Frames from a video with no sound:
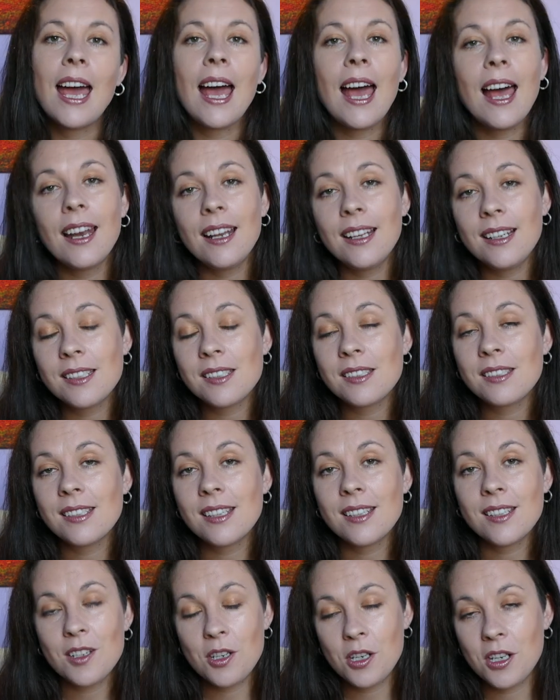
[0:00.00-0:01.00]
Alex
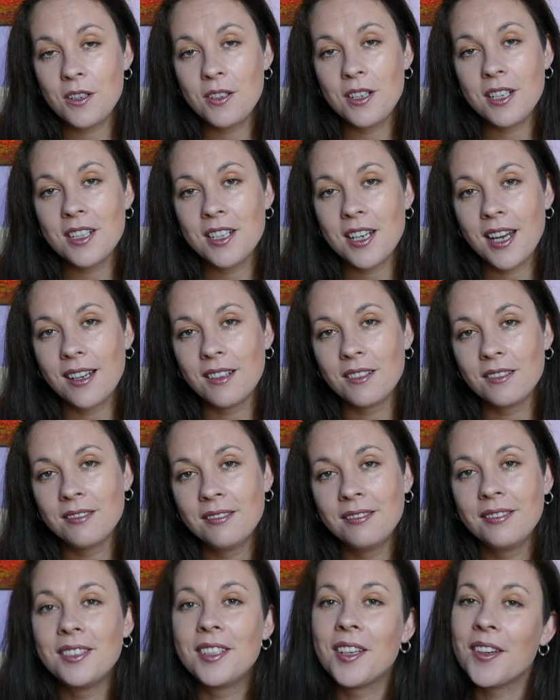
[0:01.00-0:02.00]
at
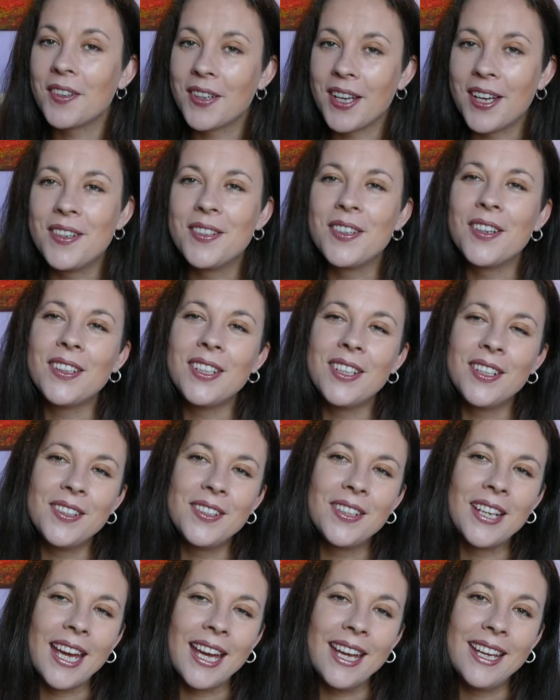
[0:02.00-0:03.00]

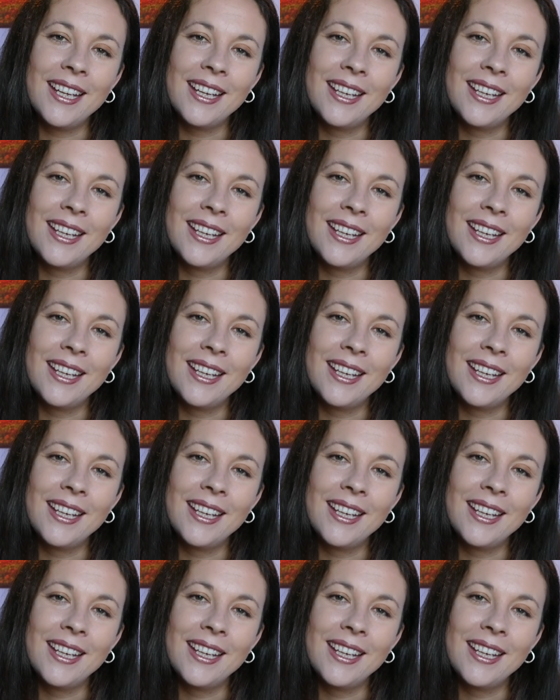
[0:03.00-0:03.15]
theshootingchannel.co.uk.